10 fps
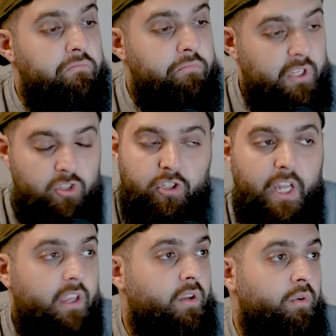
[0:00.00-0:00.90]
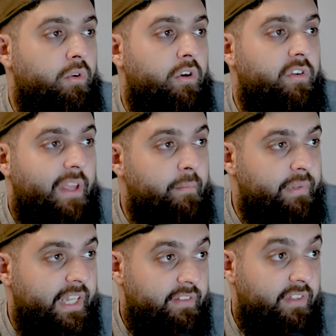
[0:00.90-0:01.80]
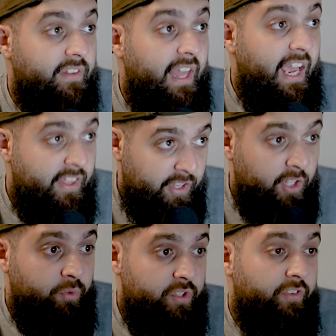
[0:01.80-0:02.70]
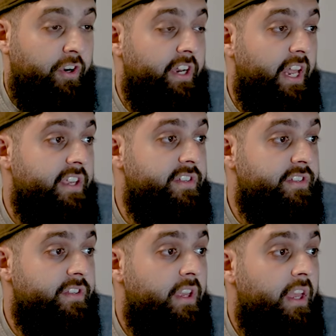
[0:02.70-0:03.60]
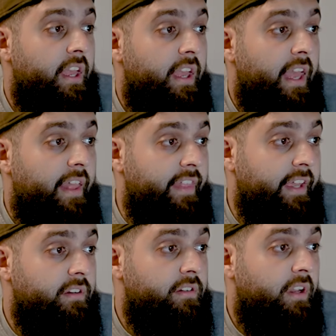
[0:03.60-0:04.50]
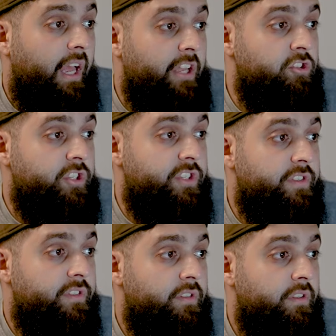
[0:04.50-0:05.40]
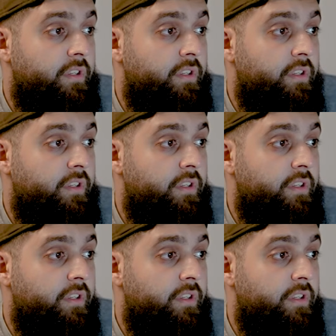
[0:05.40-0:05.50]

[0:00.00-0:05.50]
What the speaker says: pitch deck or template that I thought was very nice. And then I just,